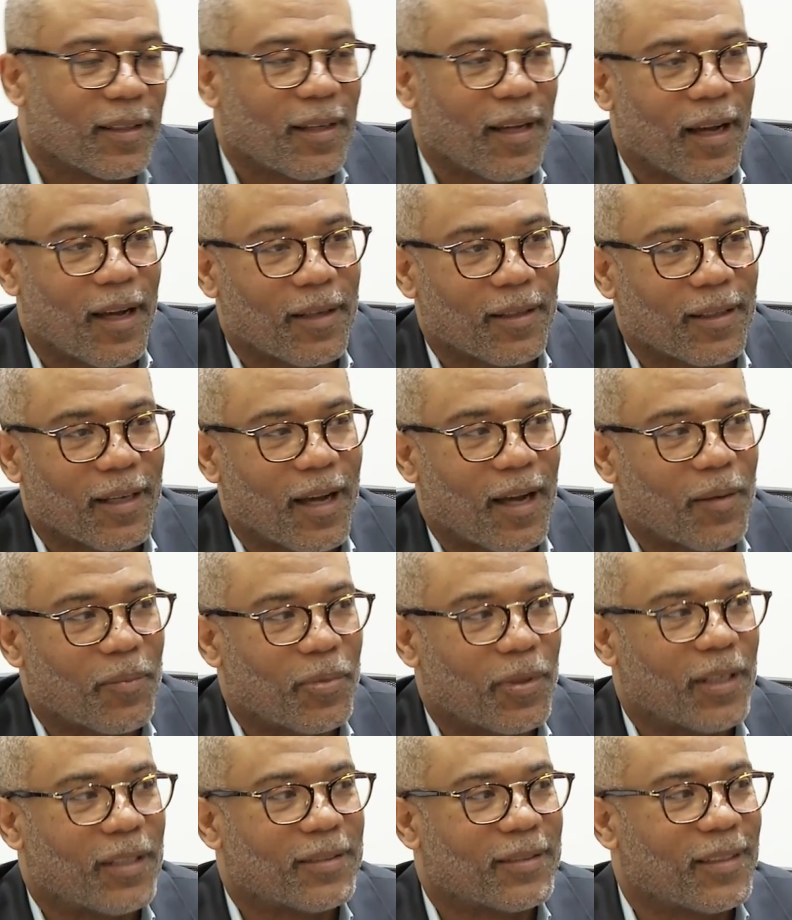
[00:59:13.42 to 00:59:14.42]
God
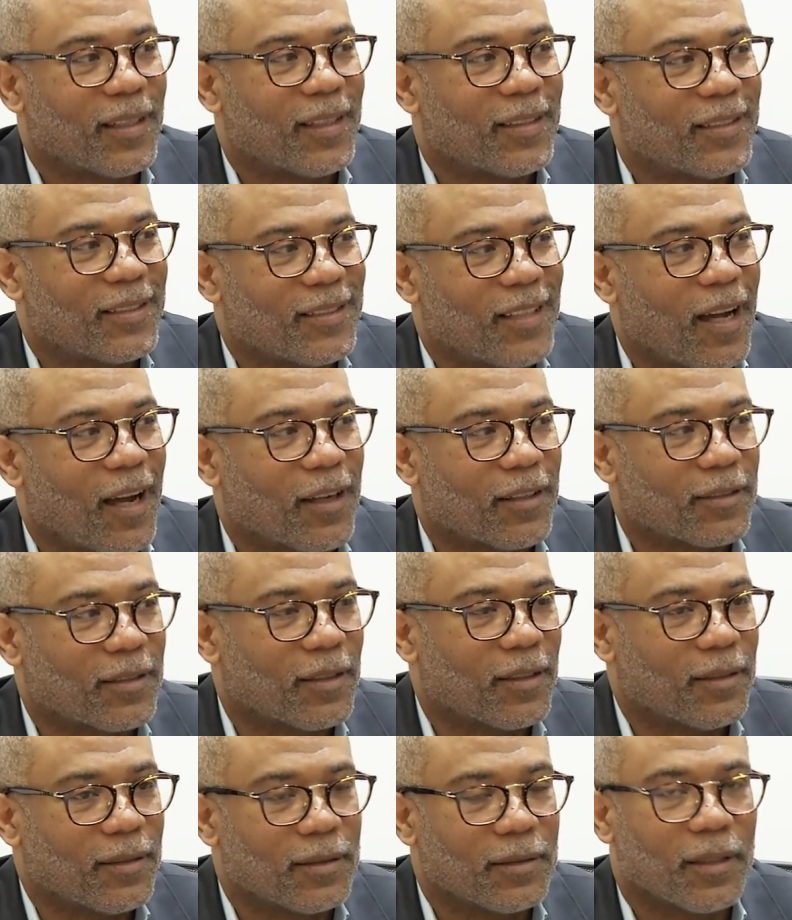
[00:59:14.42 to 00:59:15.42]
bless the other
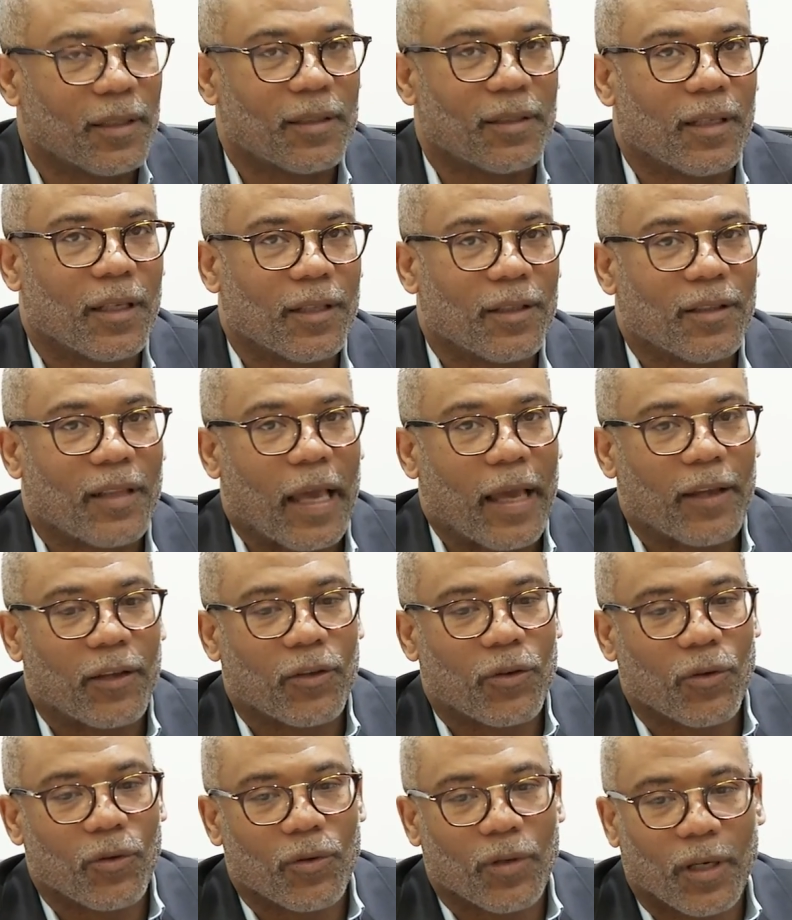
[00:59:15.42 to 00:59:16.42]
doctor, and
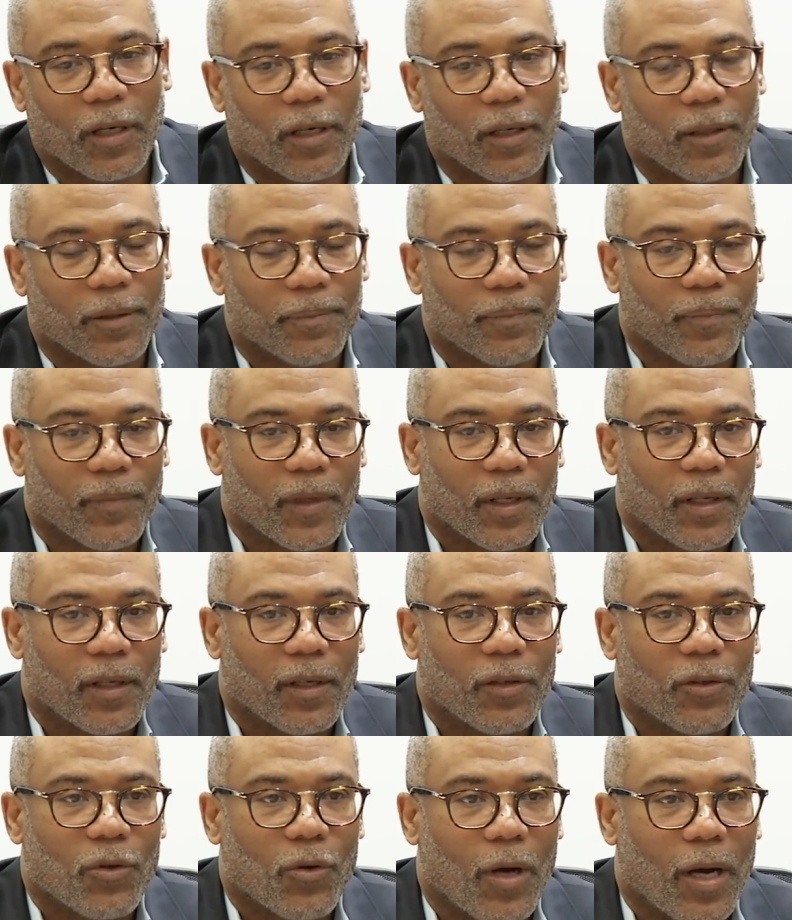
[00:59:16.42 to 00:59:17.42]
thank you,
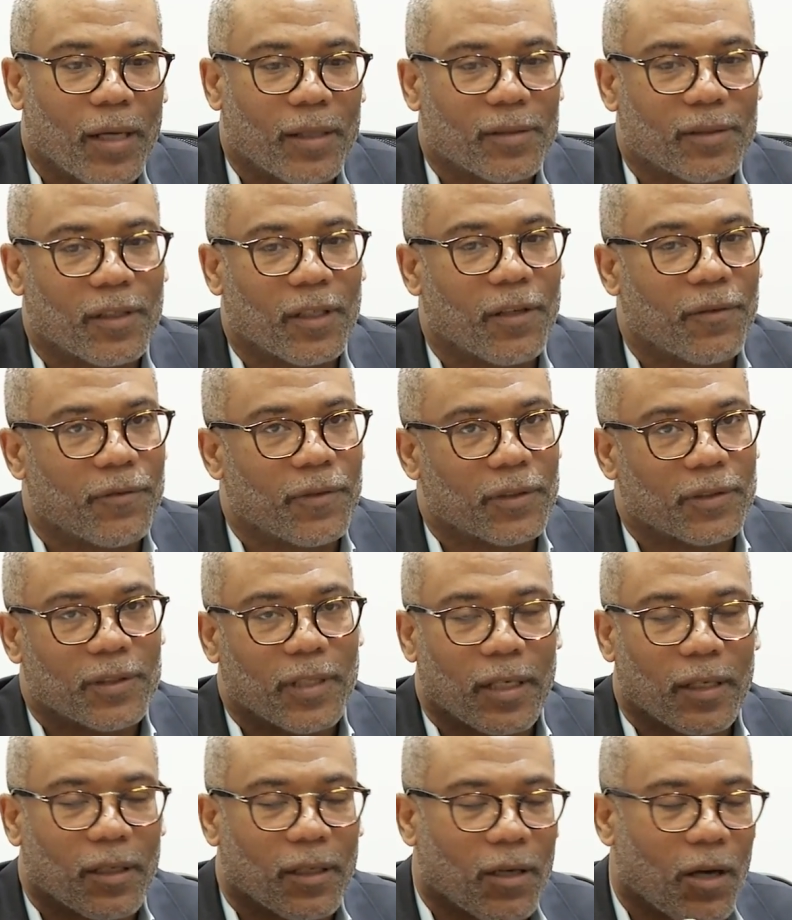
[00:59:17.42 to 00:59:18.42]
UIC, for
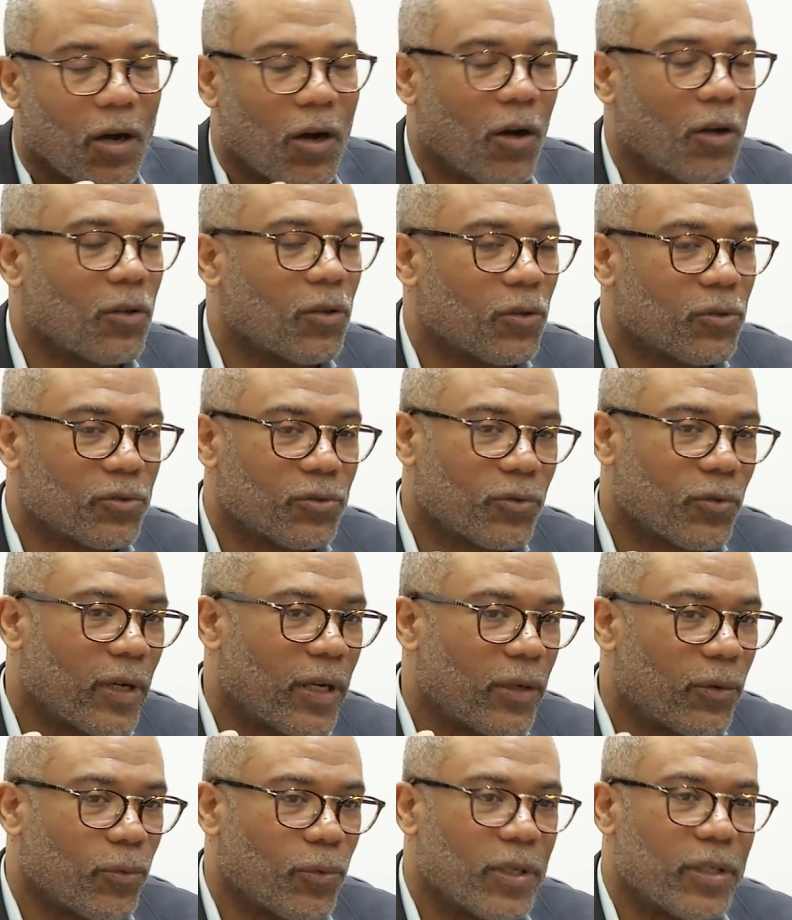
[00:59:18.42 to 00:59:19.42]
taking all those
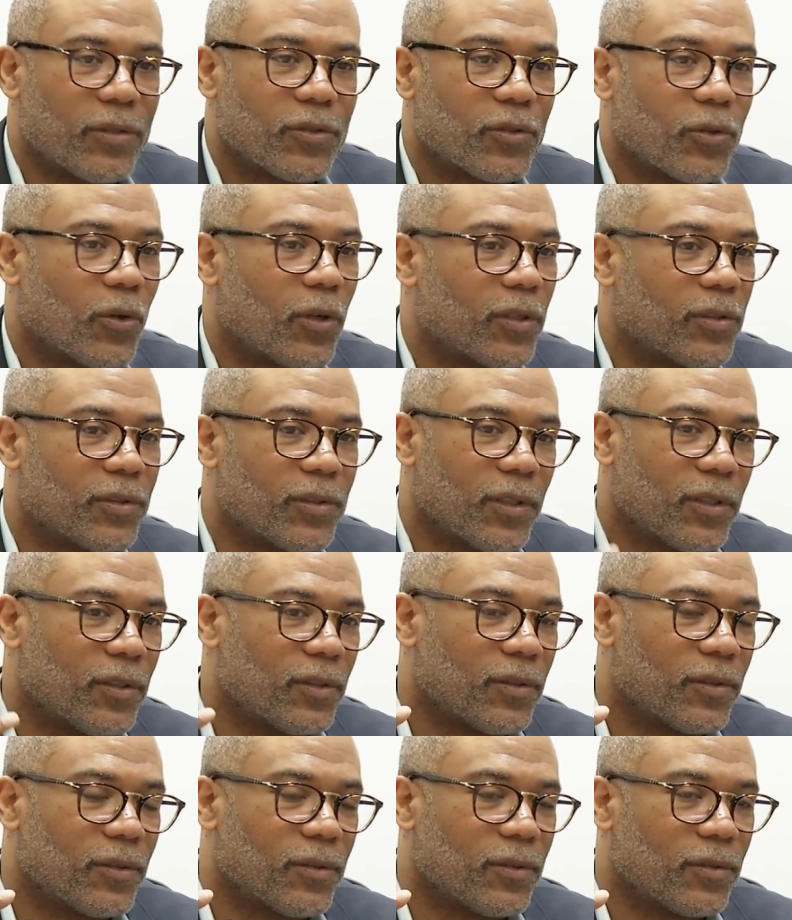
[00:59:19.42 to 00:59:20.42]
great
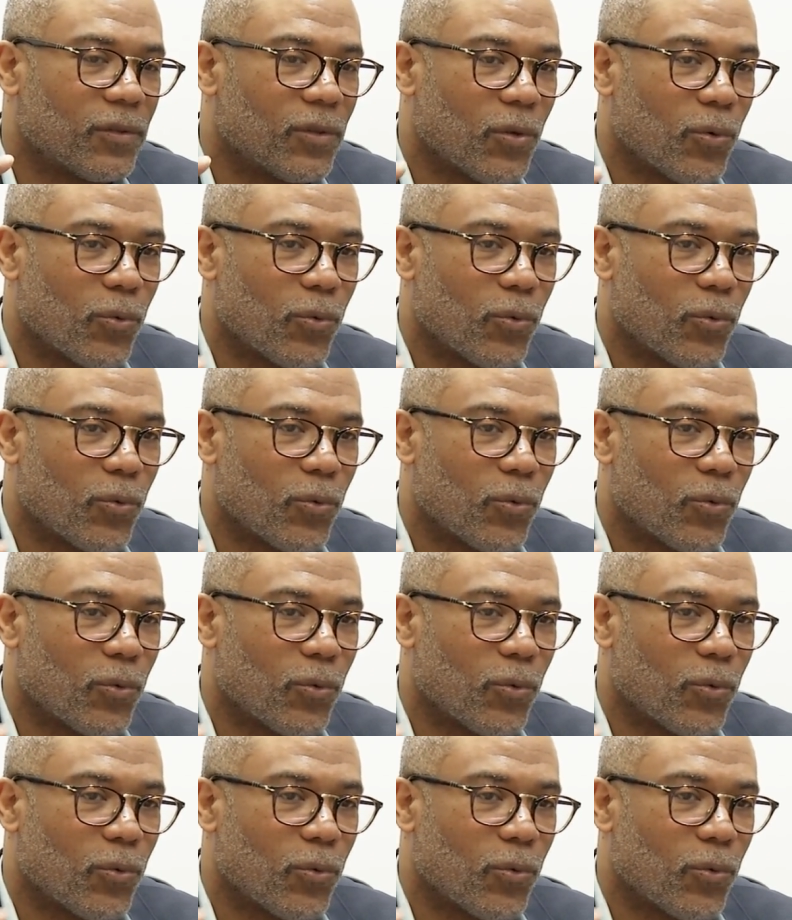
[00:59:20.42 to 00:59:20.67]
resources, the